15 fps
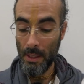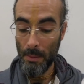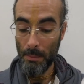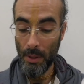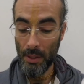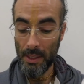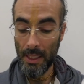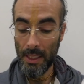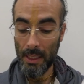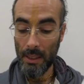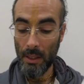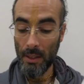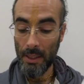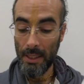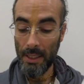
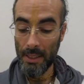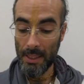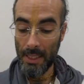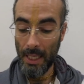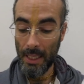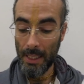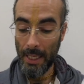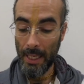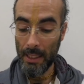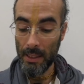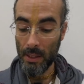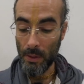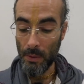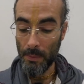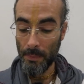particularly in the 10th
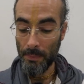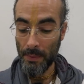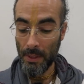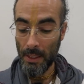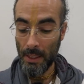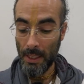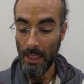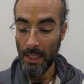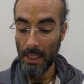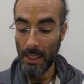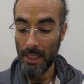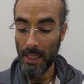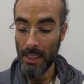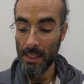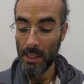canto in
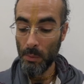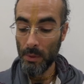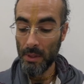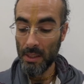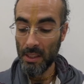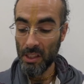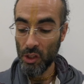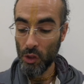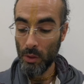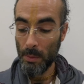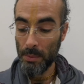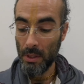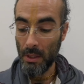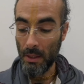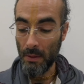connection with the
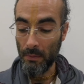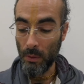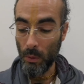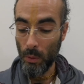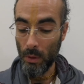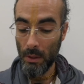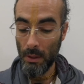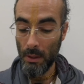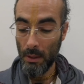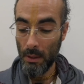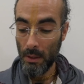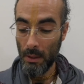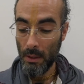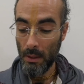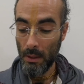description of
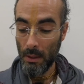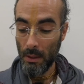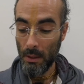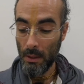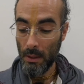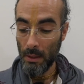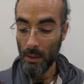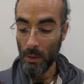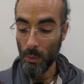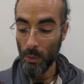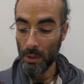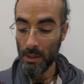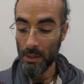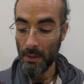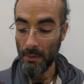
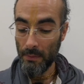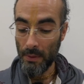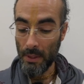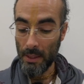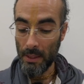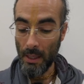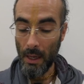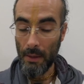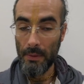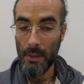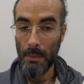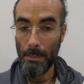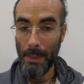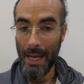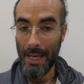Lord's
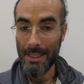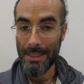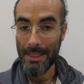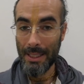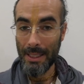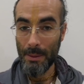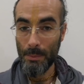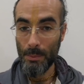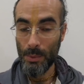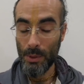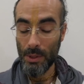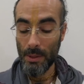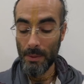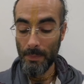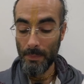Vrindavan
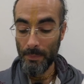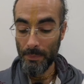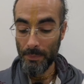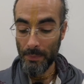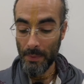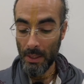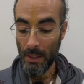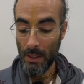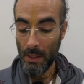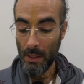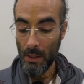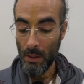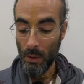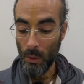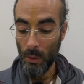pastimes.
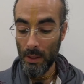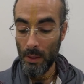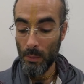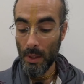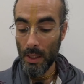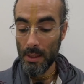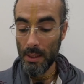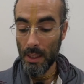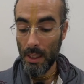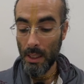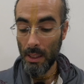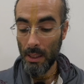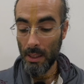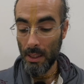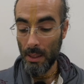Only
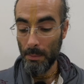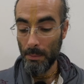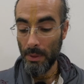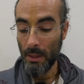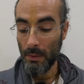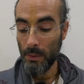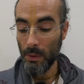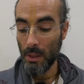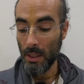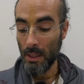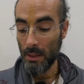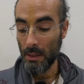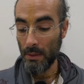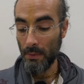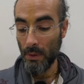Rasika and
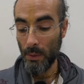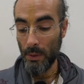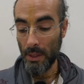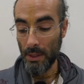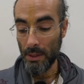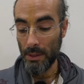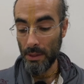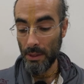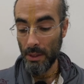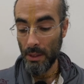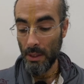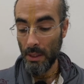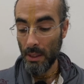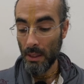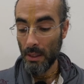Bhavuka devotees
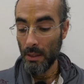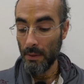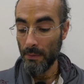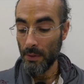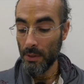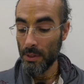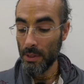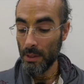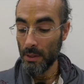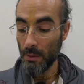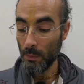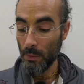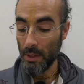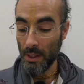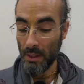conversant
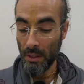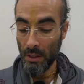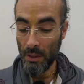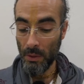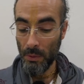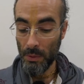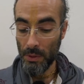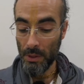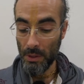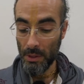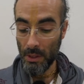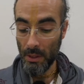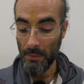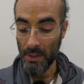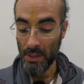with the conclusions
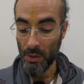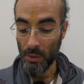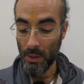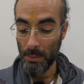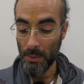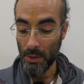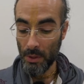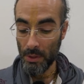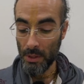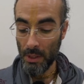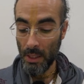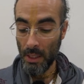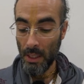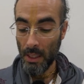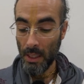of the scriptures
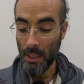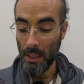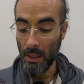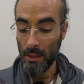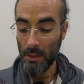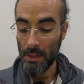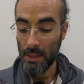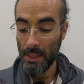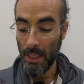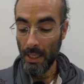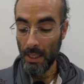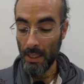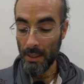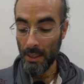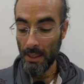can
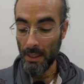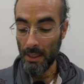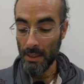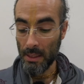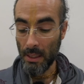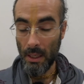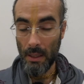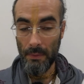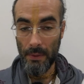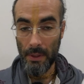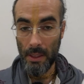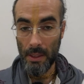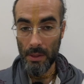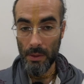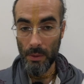understand this
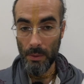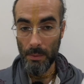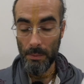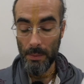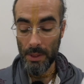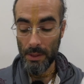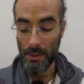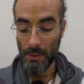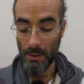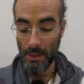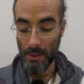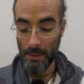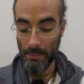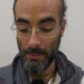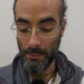confidential
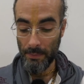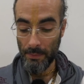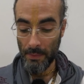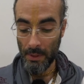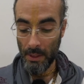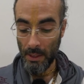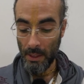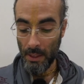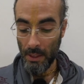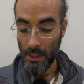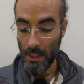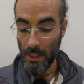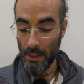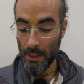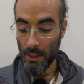mystery.
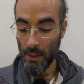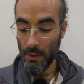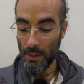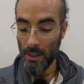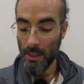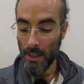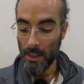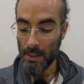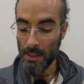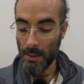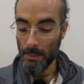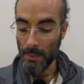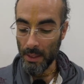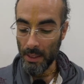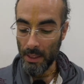In the learned
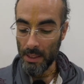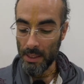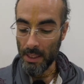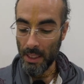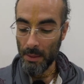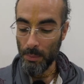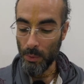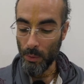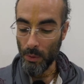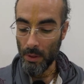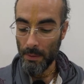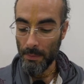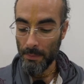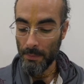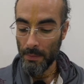assembly in Jaipur,
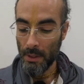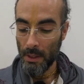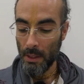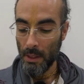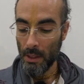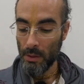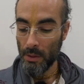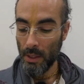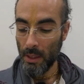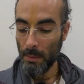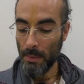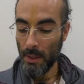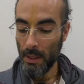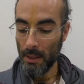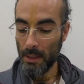Srila
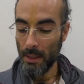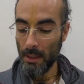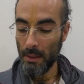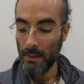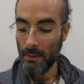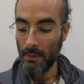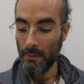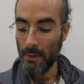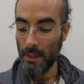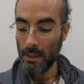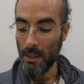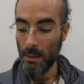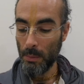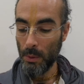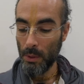Baladev
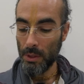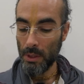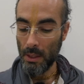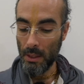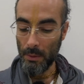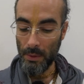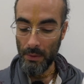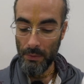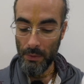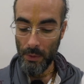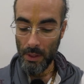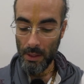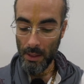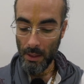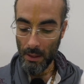Vidyabhushana
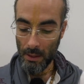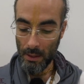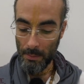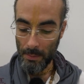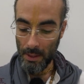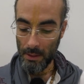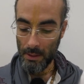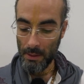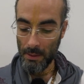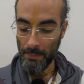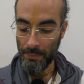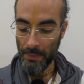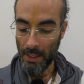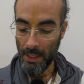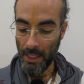refuted the arguments
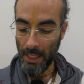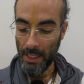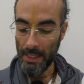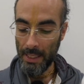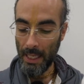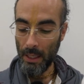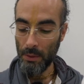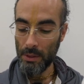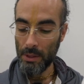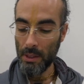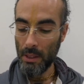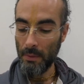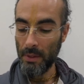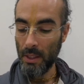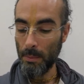and doubts
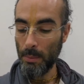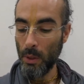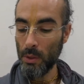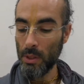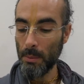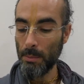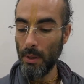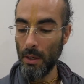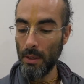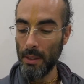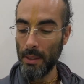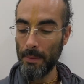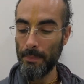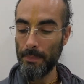of the opposing party,